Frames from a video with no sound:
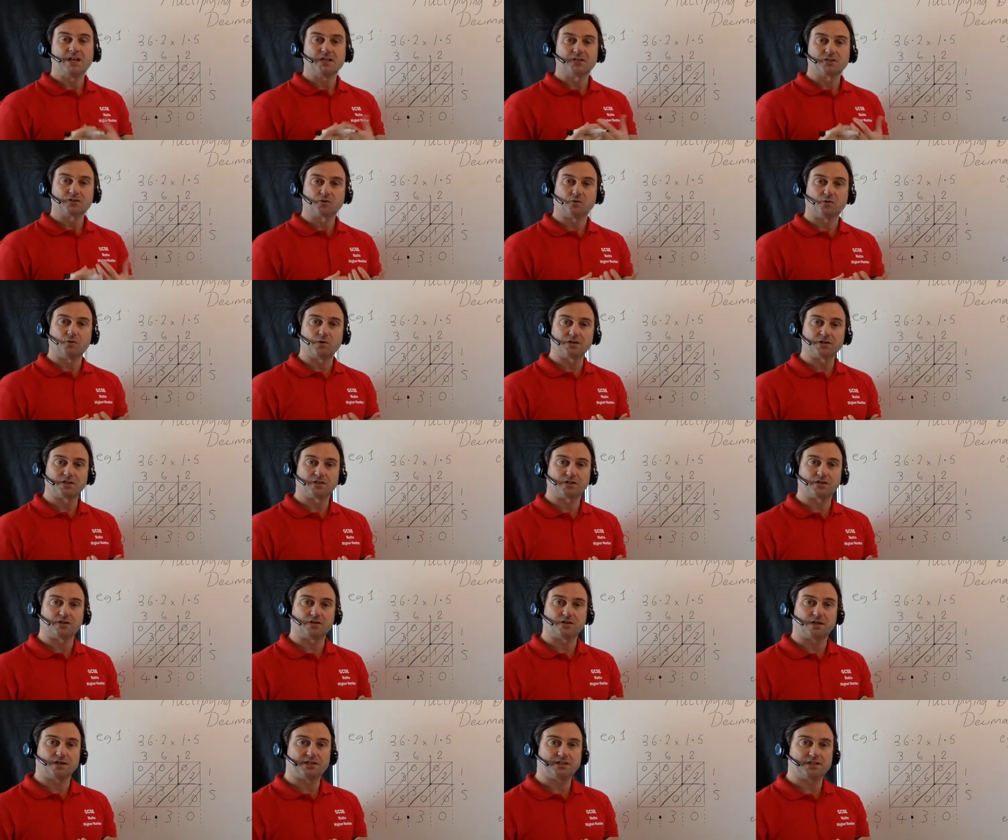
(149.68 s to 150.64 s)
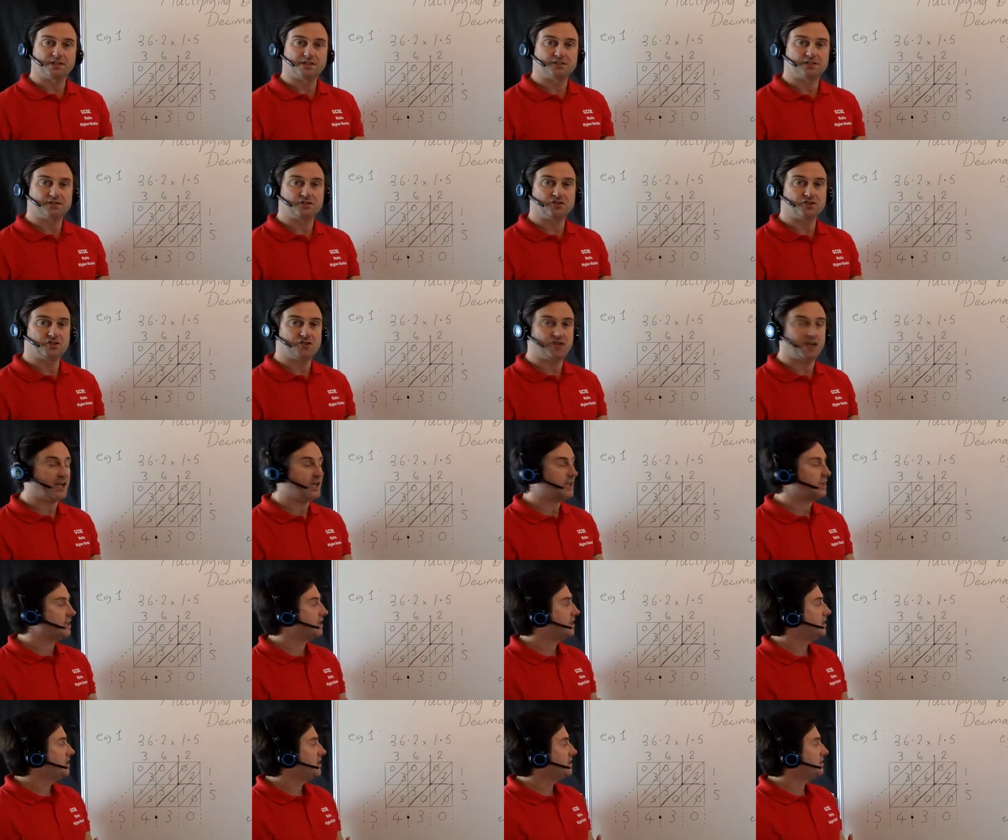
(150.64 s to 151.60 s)
It's always a good idea to
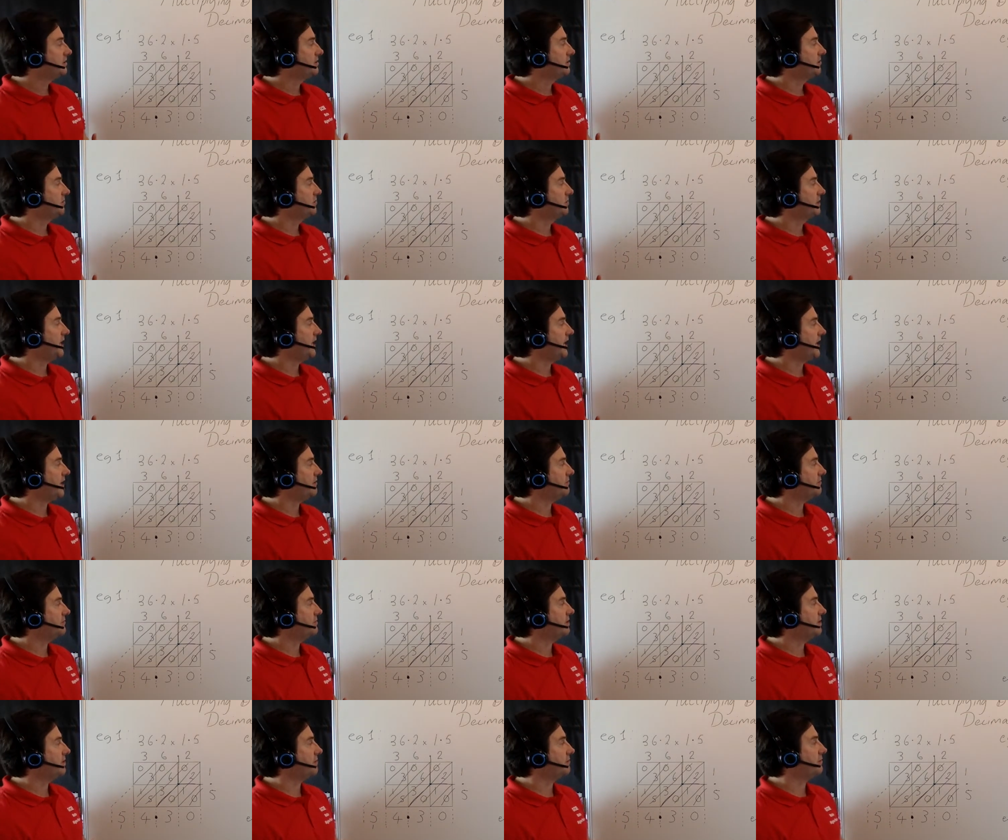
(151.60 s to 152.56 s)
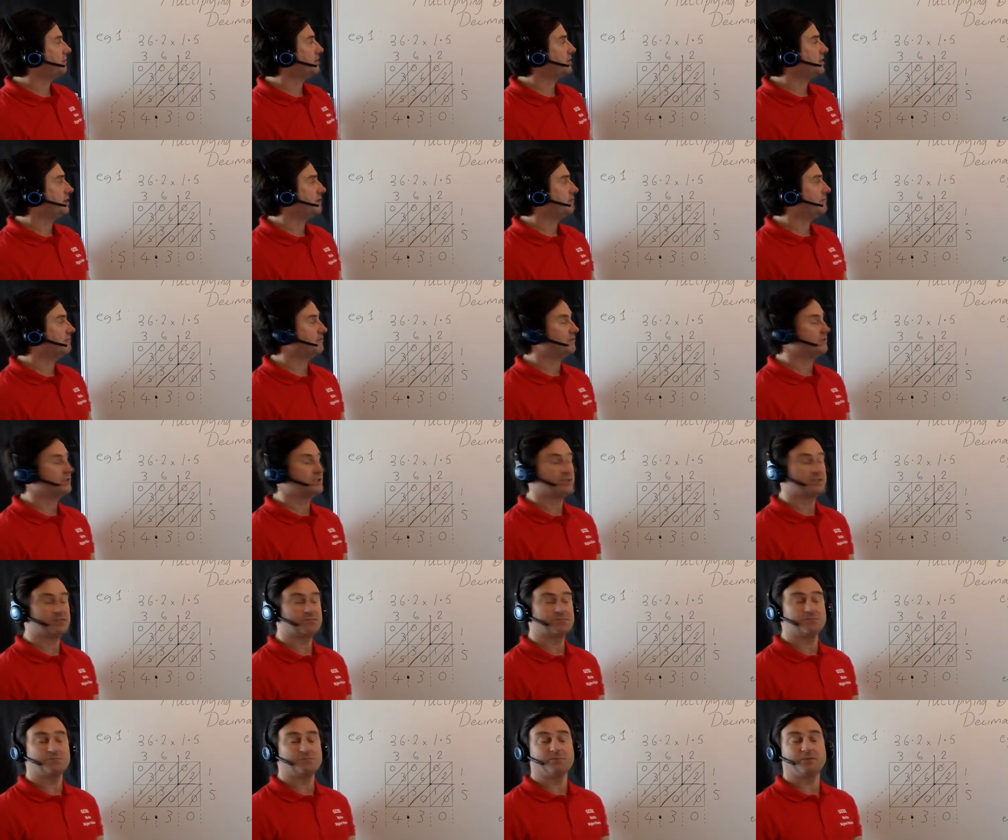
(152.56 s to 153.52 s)
check, so count up the number of
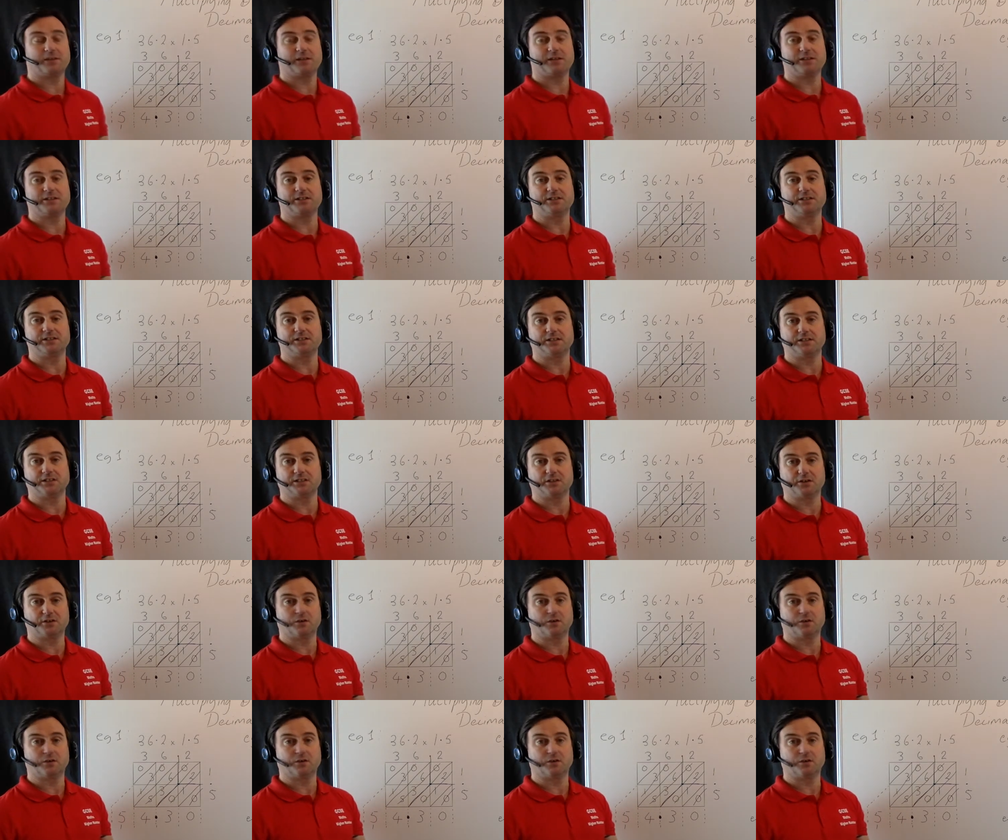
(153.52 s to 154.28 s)
decimal places in the